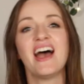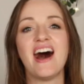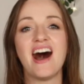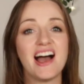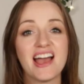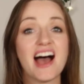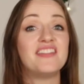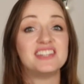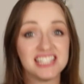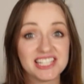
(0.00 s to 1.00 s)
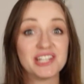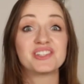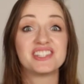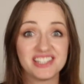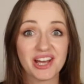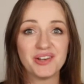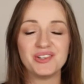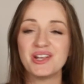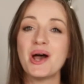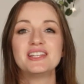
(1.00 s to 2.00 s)
I had the details down.
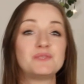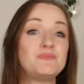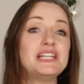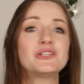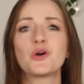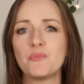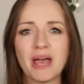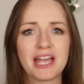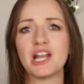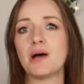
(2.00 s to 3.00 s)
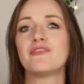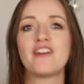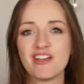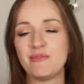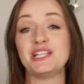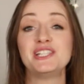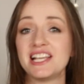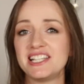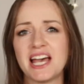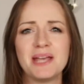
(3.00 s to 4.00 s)
Speed or picking up 5 patients
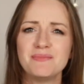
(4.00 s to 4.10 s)
at a time,